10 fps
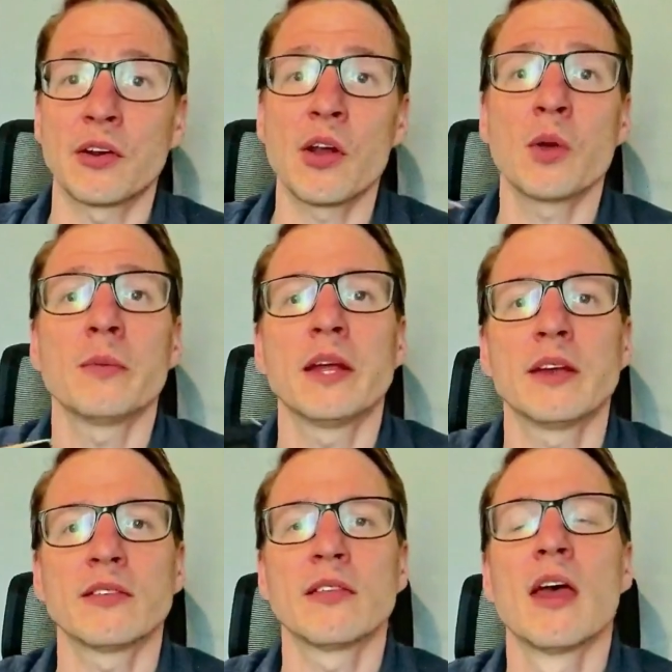own,
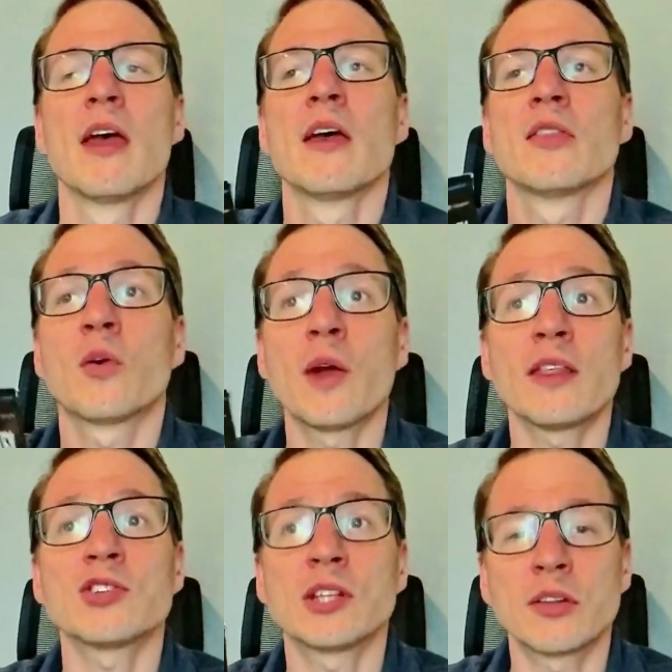because the way
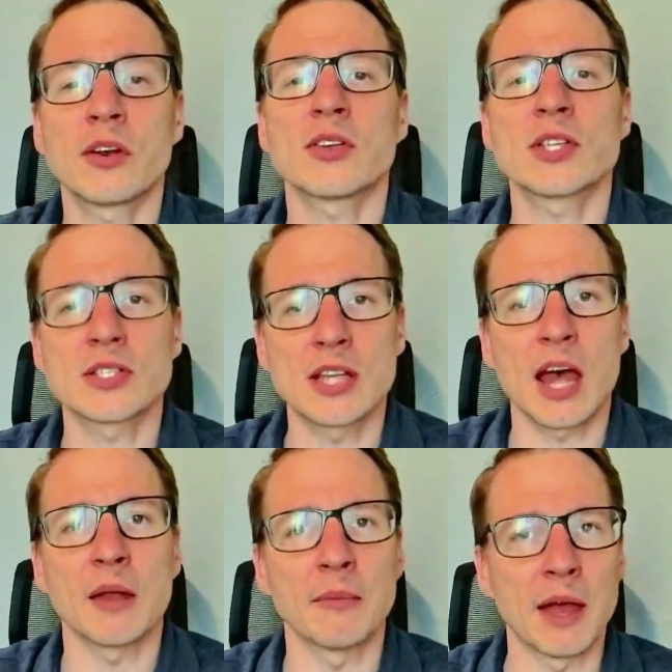that she learns is
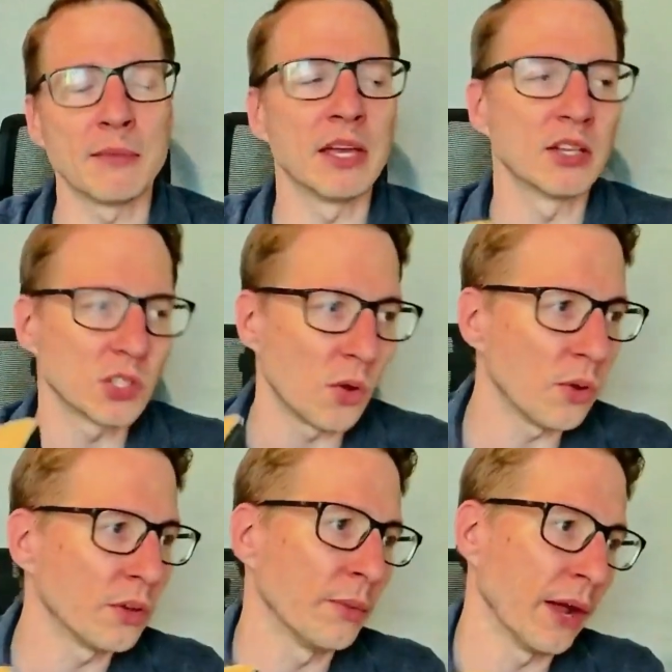not by being
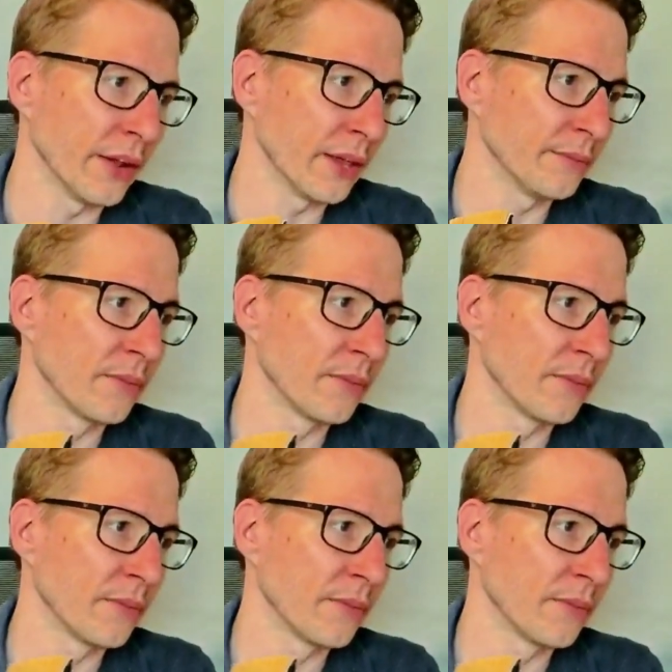told about it.